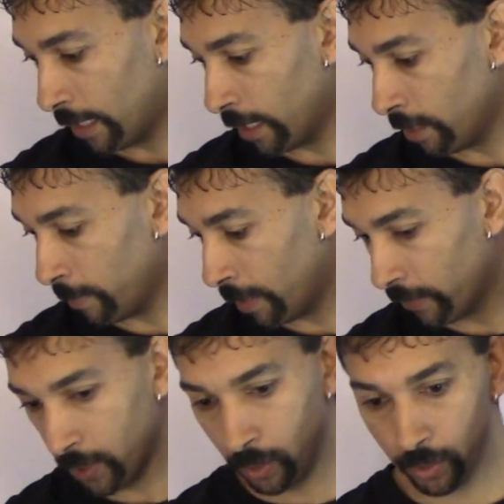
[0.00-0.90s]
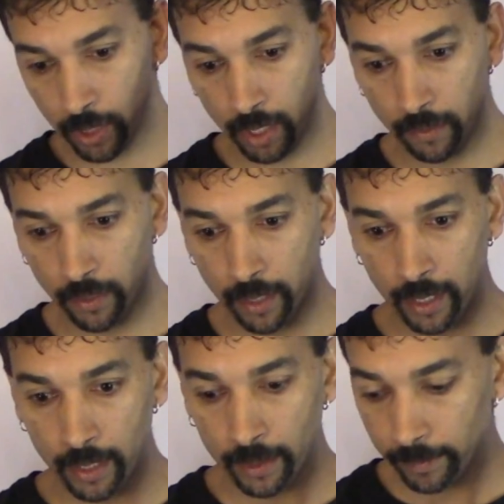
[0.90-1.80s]
I hope I've told you
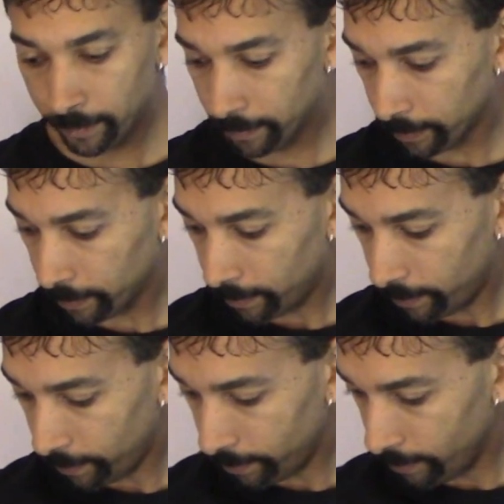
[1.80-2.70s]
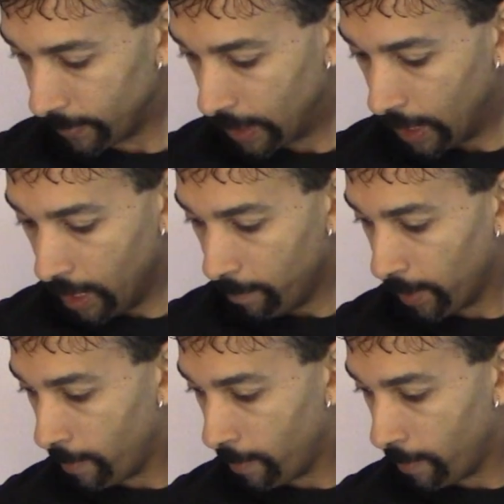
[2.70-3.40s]
everything. But